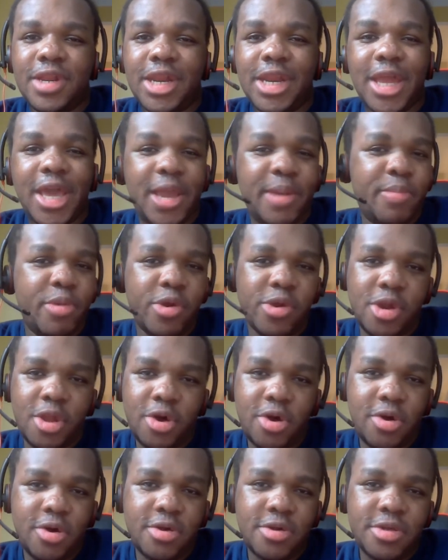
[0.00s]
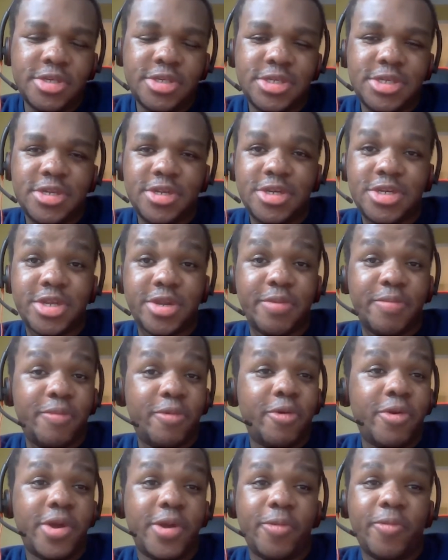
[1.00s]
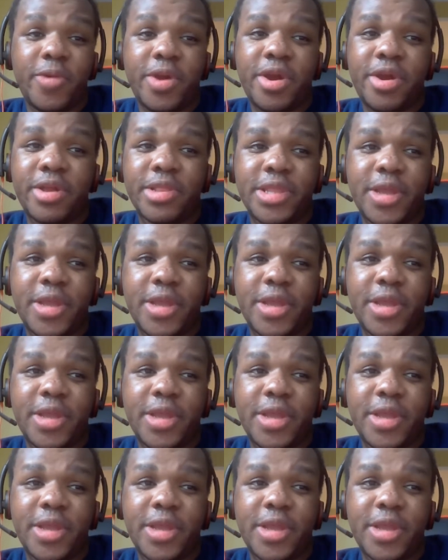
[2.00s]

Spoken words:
labor laws to the point where